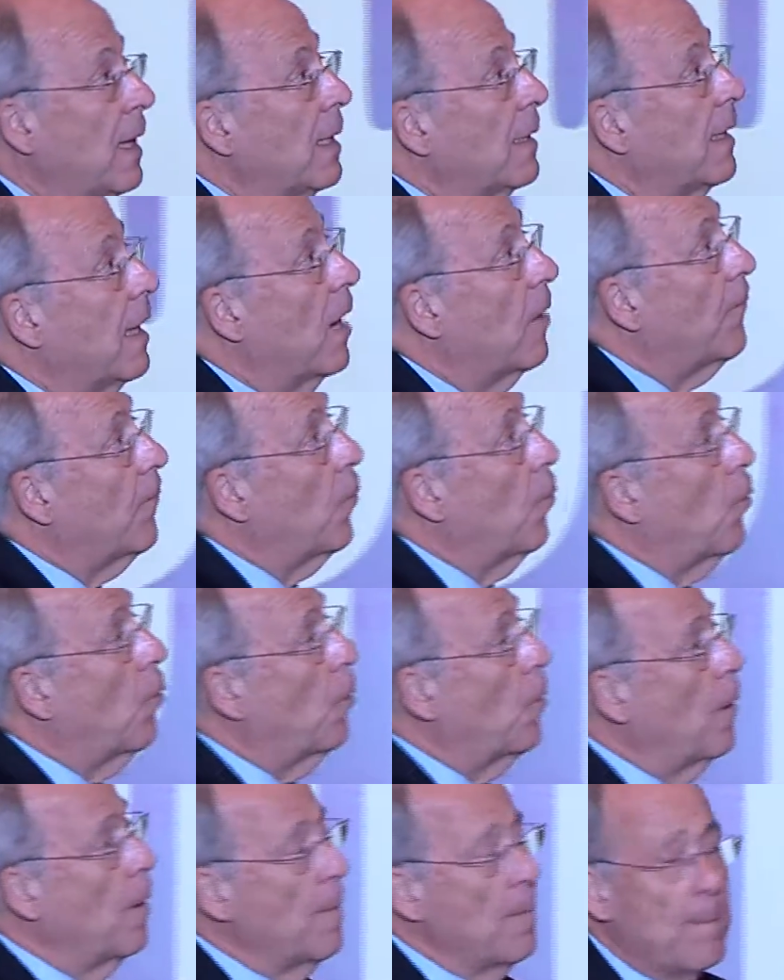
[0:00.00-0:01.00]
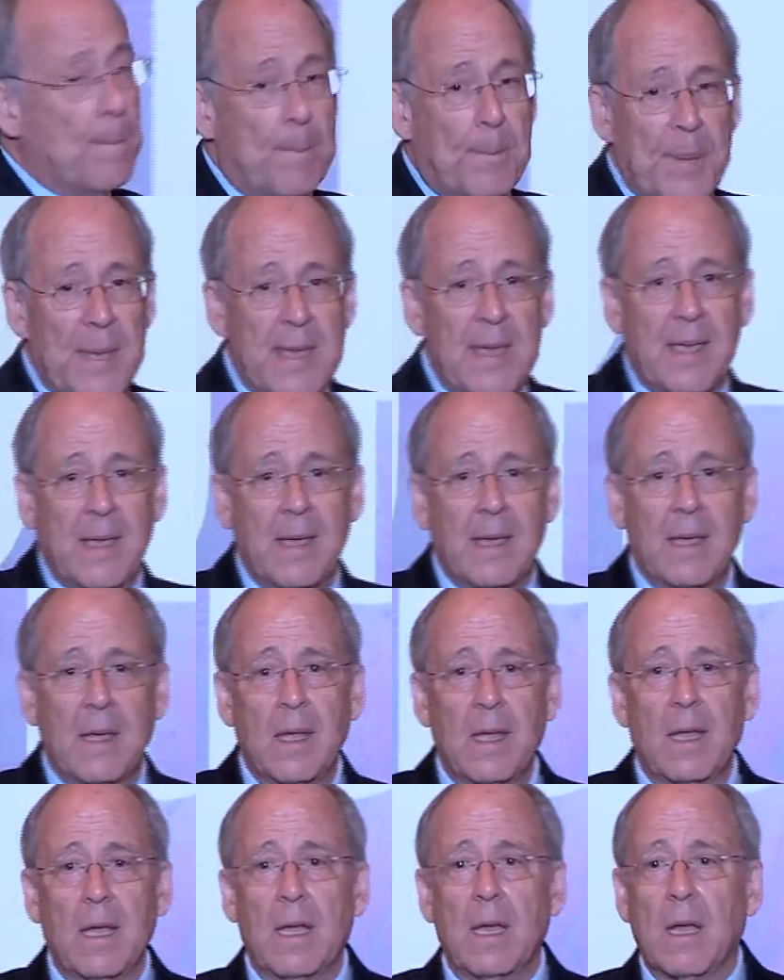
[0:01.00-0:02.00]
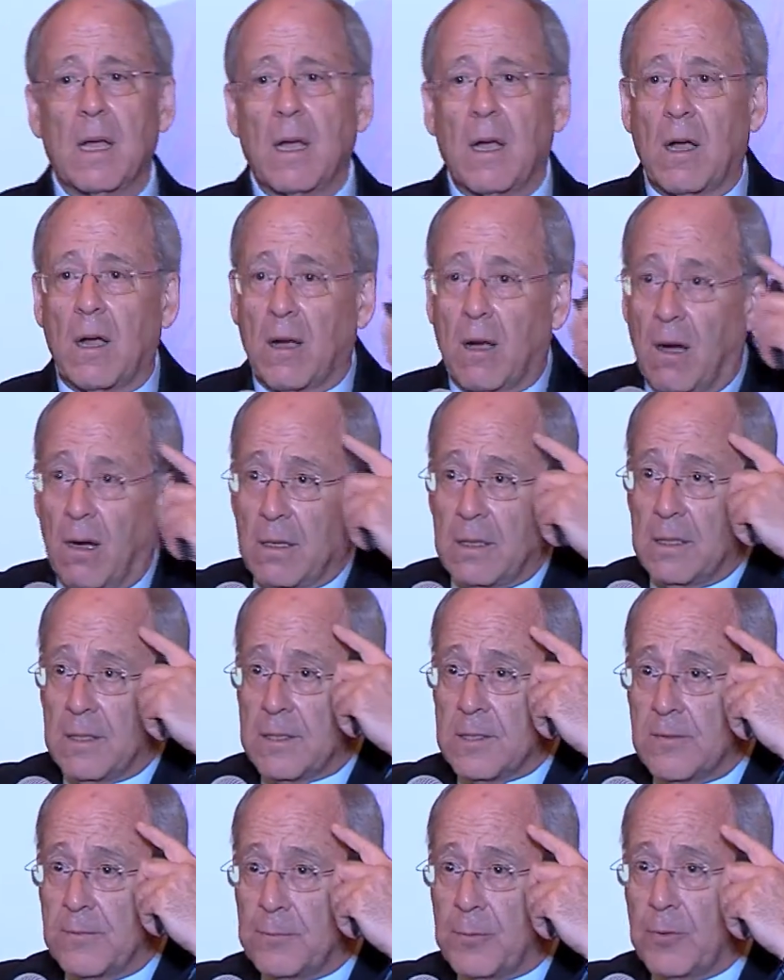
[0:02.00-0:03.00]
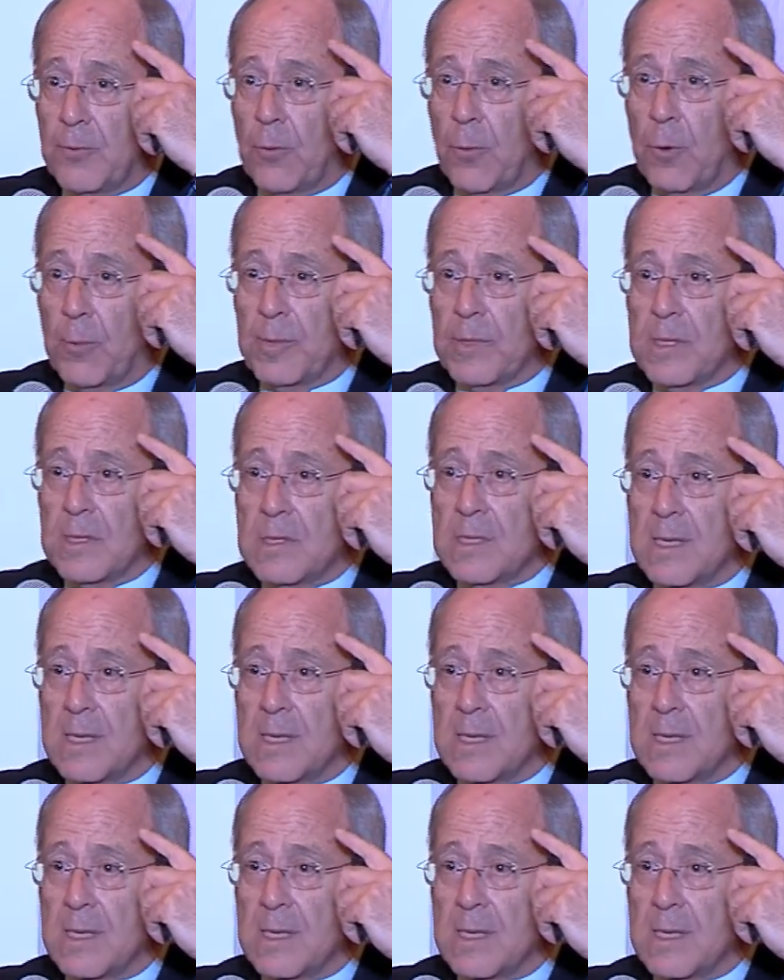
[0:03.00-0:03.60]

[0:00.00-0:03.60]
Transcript: Now, for peak cognitive performance,